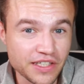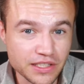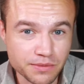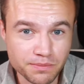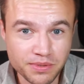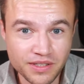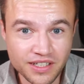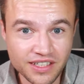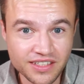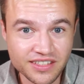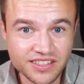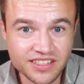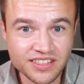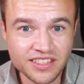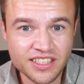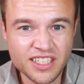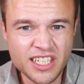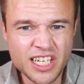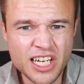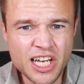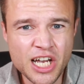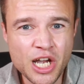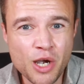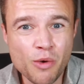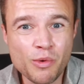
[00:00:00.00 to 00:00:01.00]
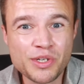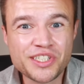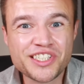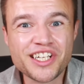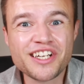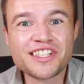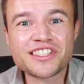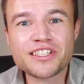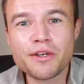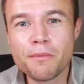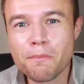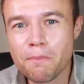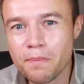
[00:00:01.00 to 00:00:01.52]
years plus, which
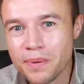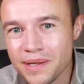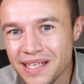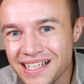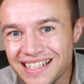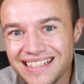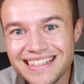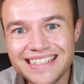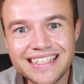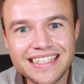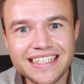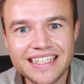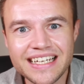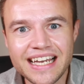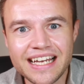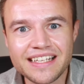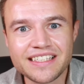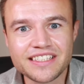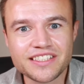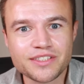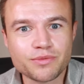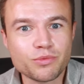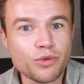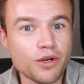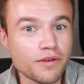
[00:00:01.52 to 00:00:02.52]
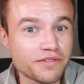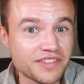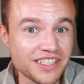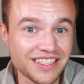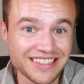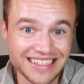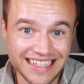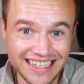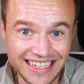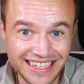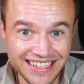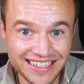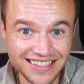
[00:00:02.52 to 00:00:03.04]
goes completely against what I've
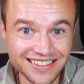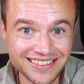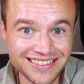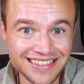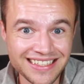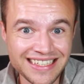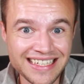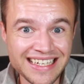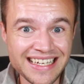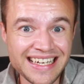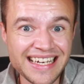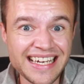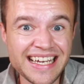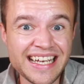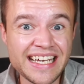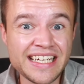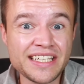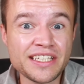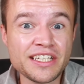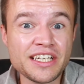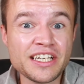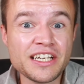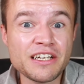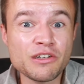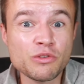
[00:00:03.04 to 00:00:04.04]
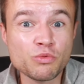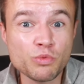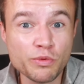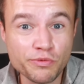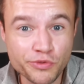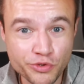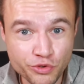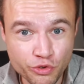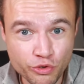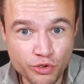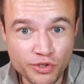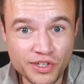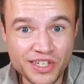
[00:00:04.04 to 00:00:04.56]
done here in
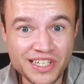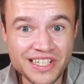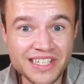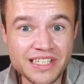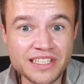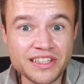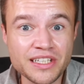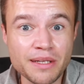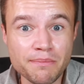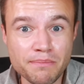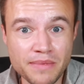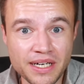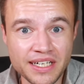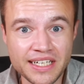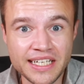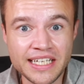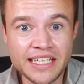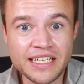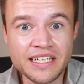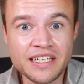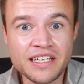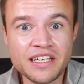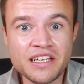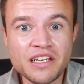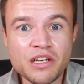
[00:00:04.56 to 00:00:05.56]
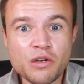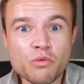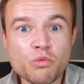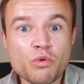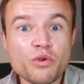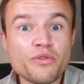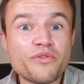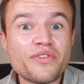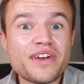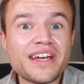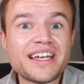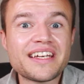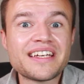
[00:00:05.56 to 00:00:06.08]
withdrawing the money
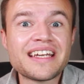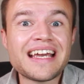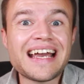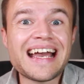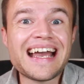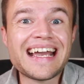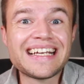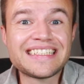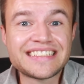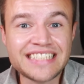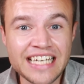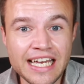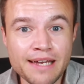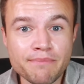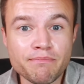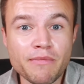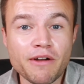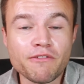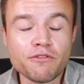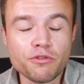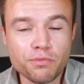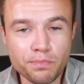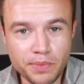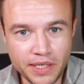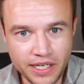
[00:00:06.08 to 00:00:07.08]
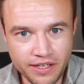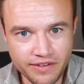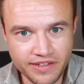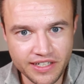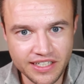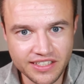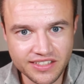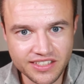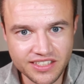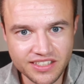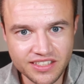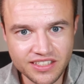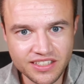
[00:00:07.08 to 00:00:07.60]
within a 10-month
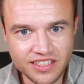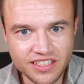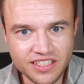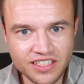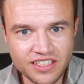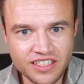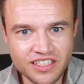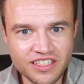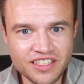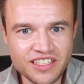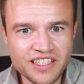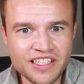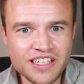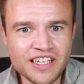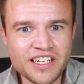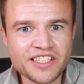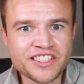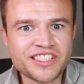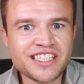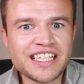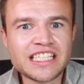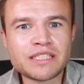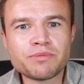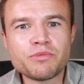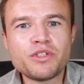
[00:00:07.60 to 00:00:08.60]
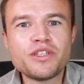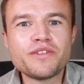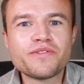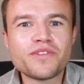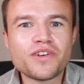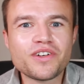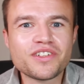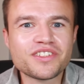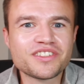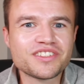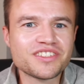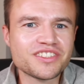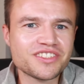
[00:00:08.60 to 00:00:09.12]
period. So let's move
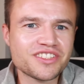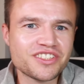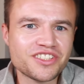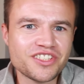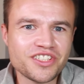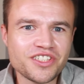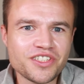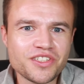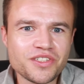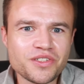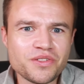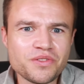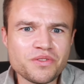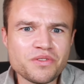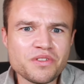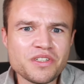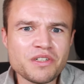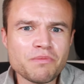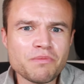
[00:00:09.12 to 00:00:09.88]
on to